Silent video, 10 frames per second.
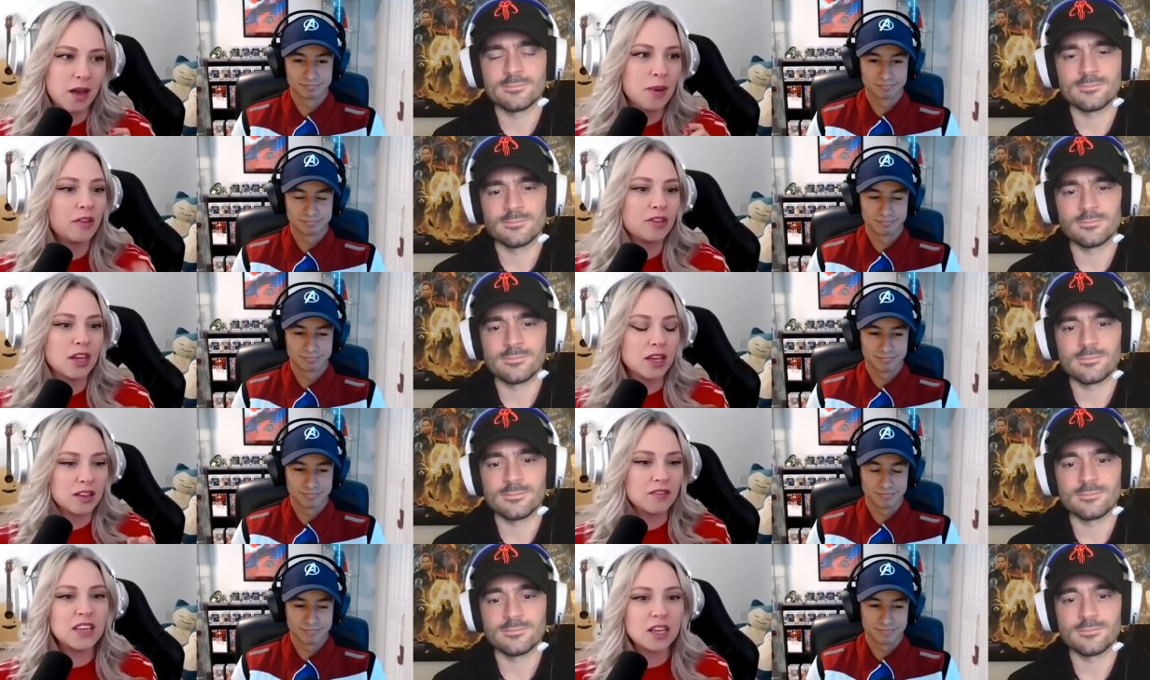Speaker 1: about the
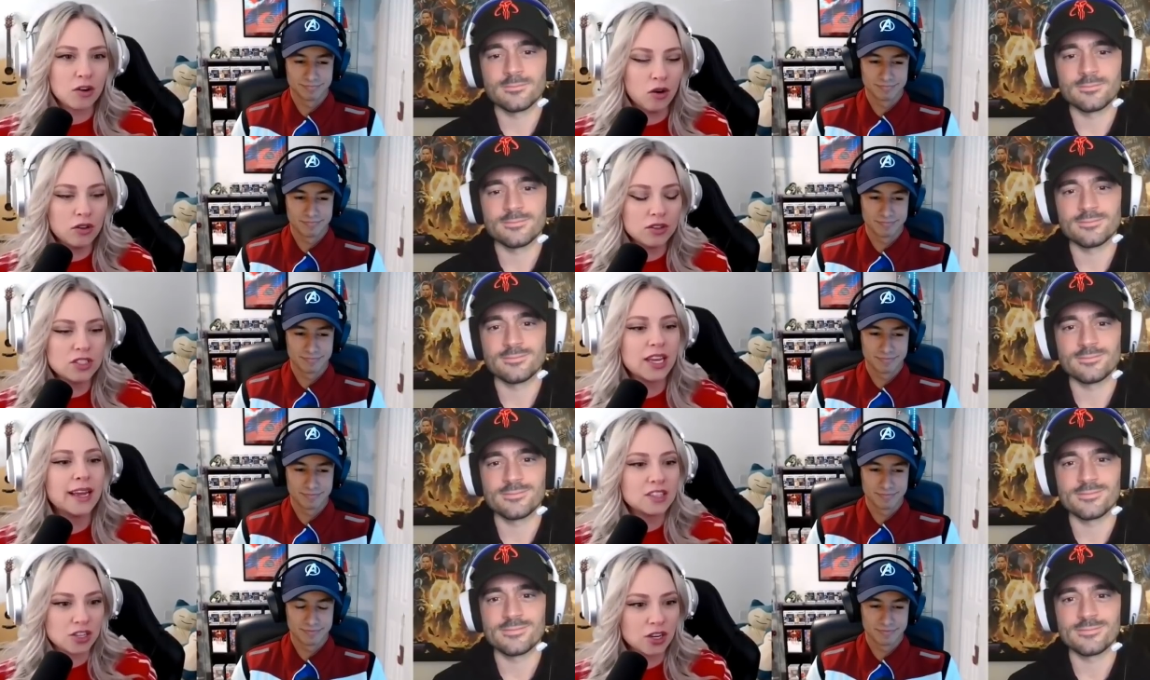the vehicle to
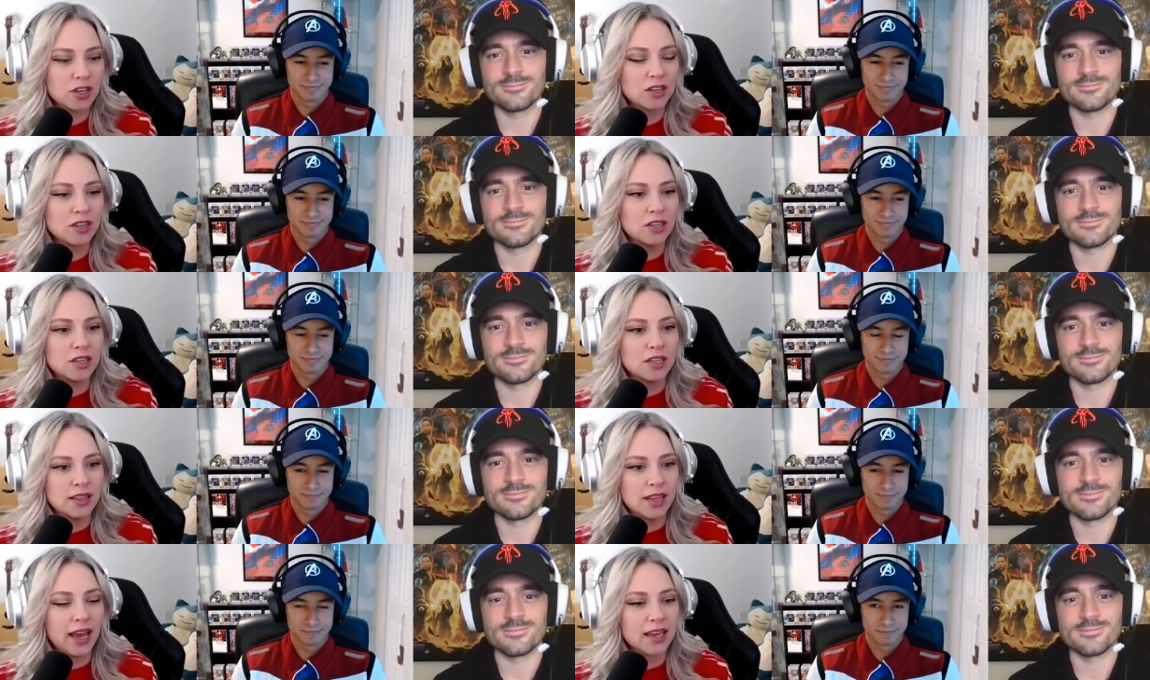enter
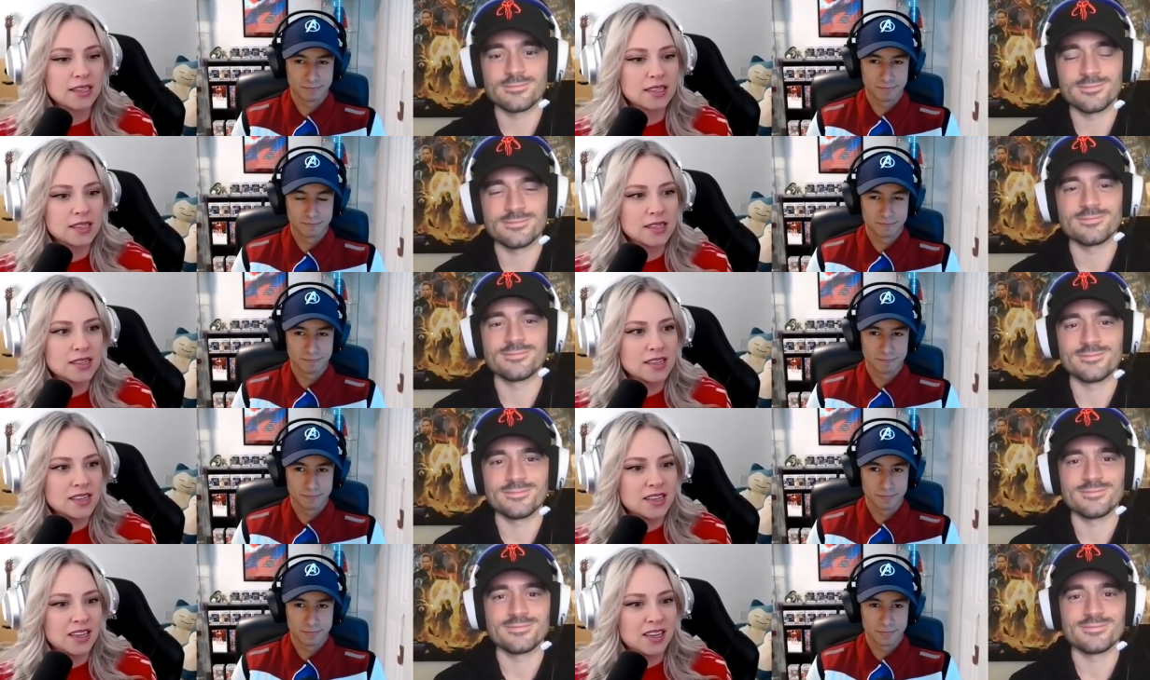the hex?
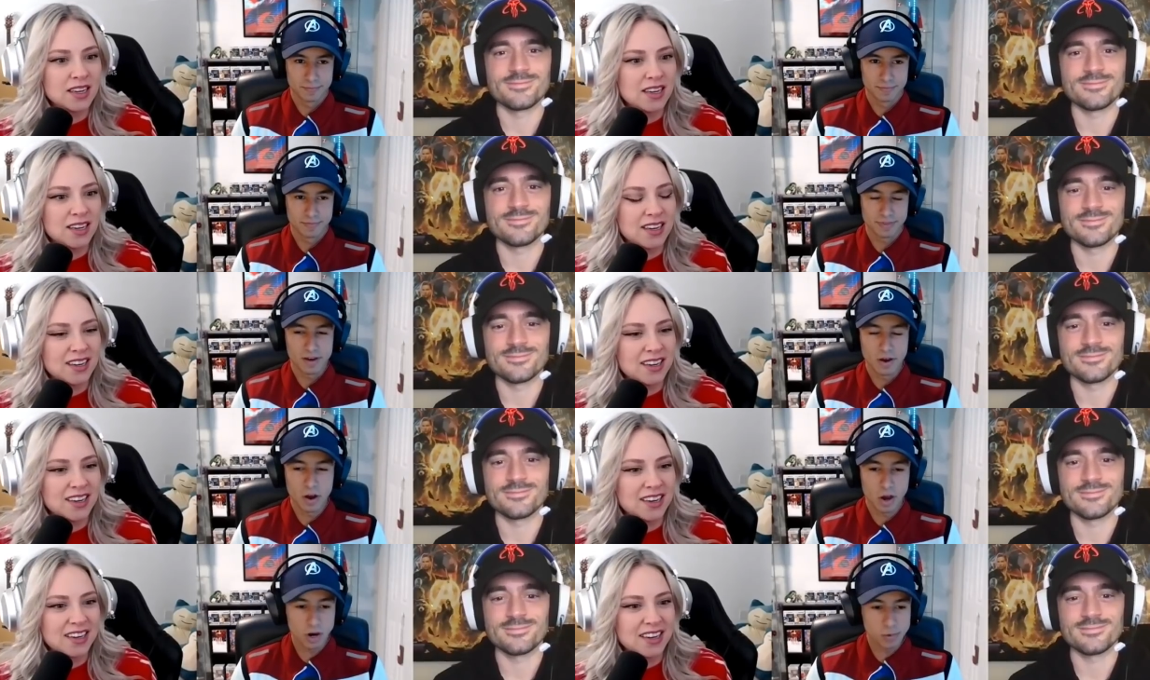
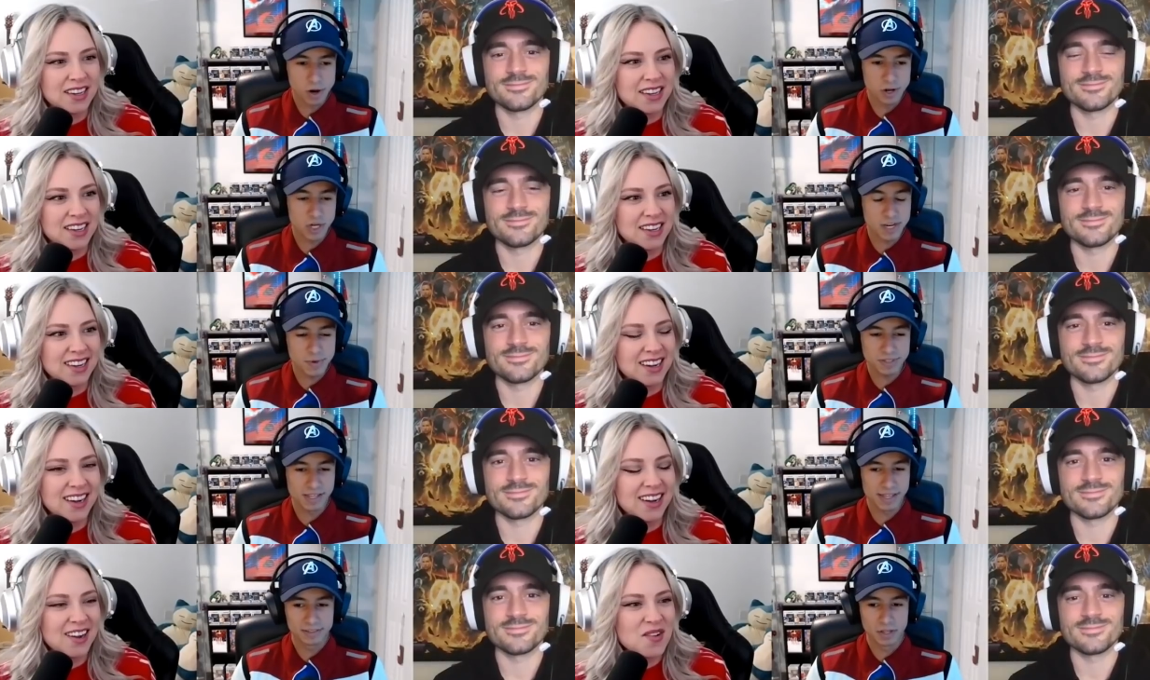
Speaker 2: uh, are, are you talking about
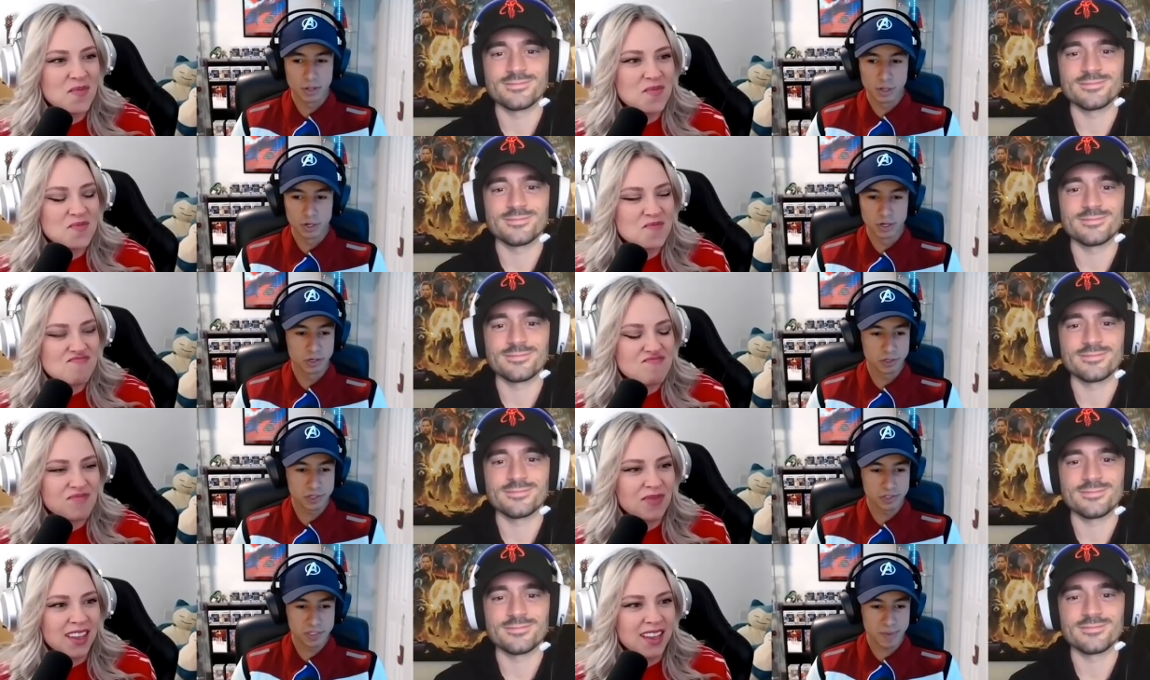the like the the
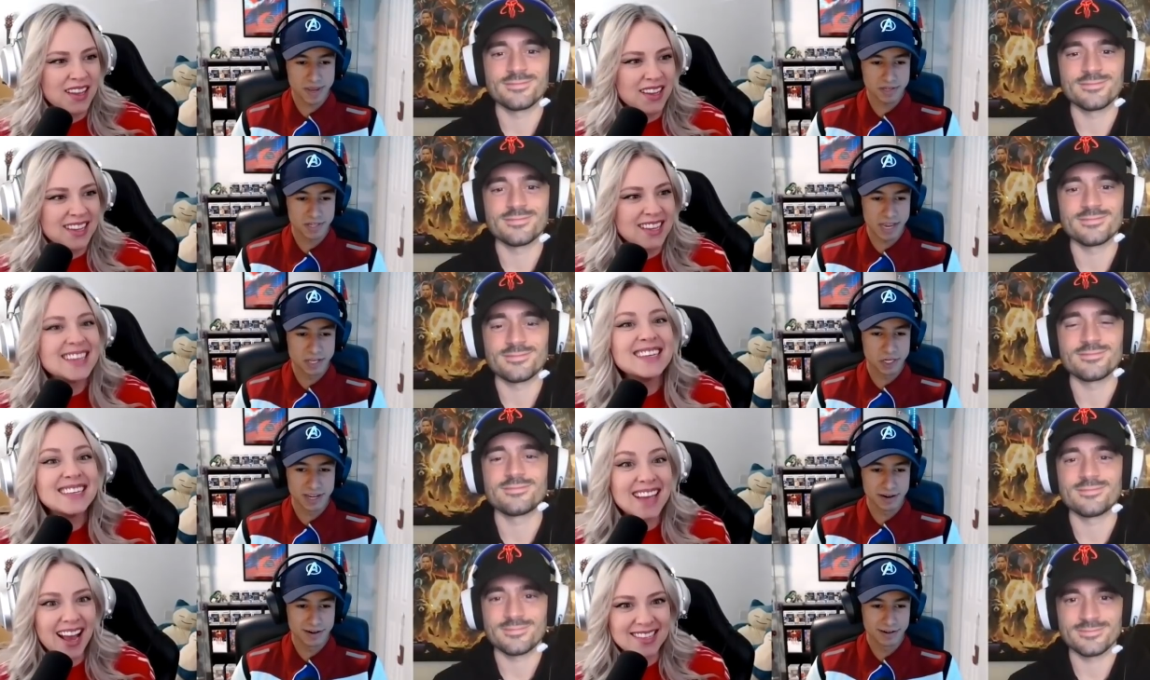aerospace
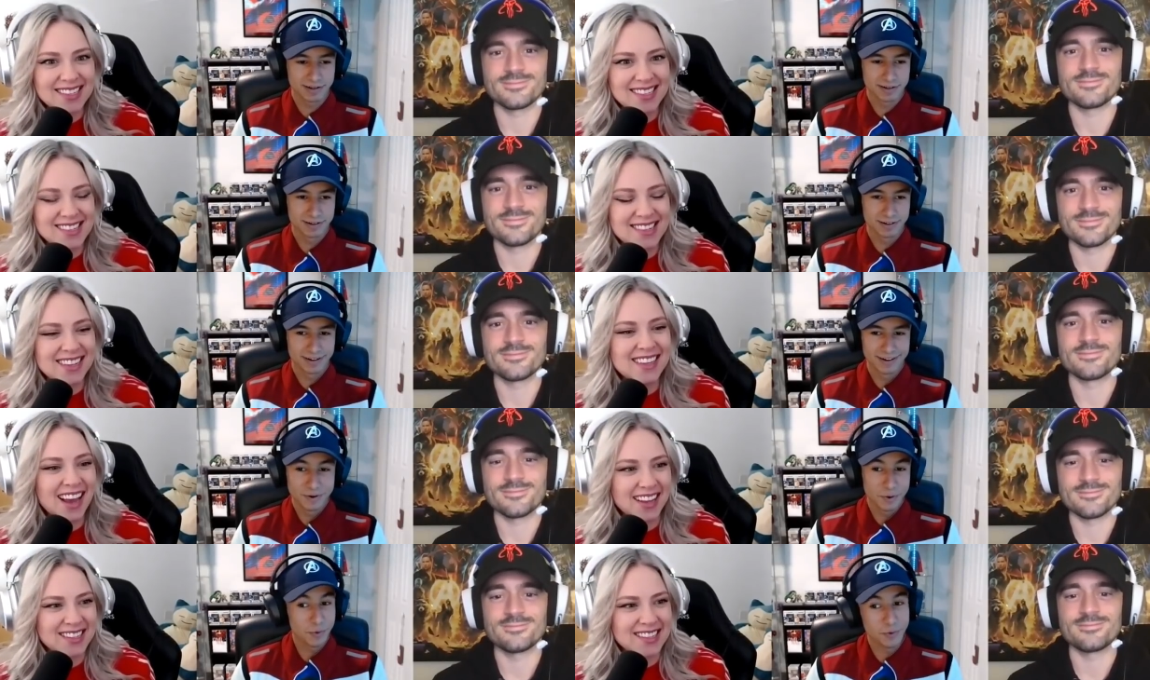engineer? Yes.
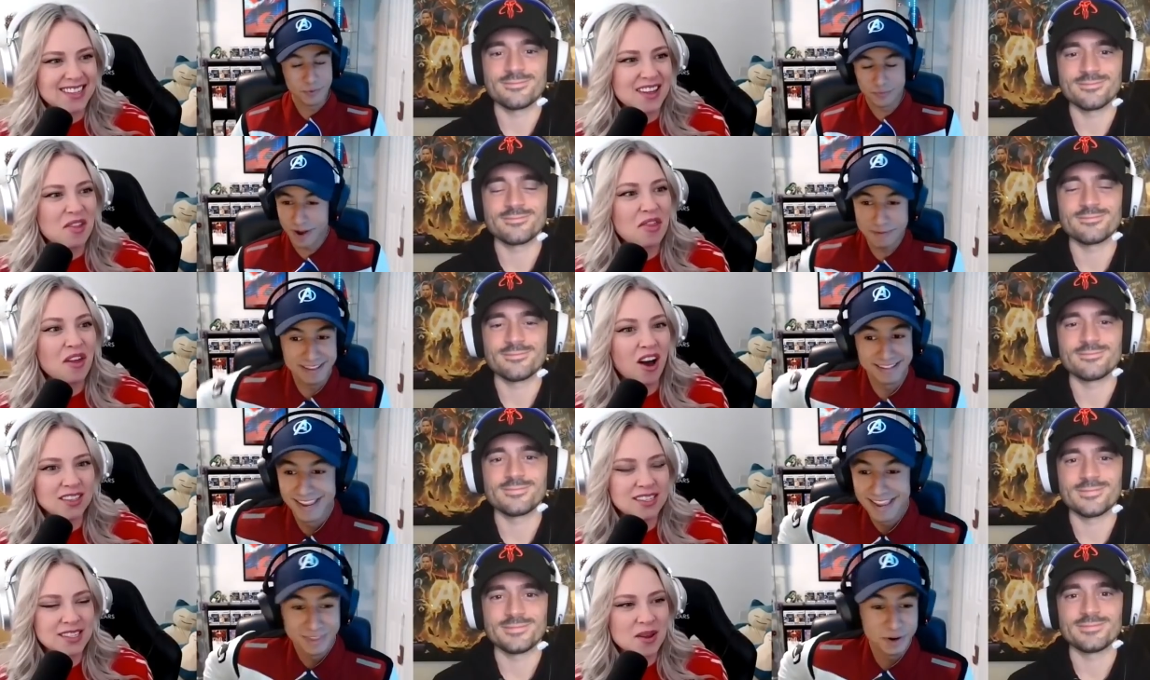Yes. Oof. Thoughts. I
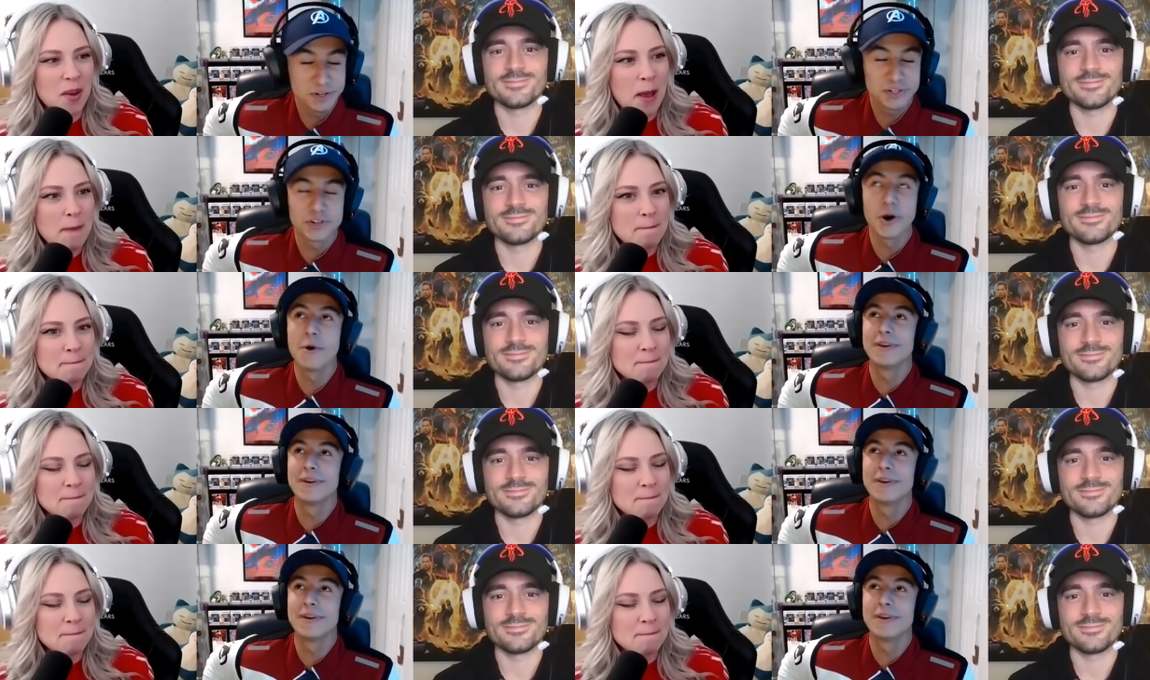mean, there's so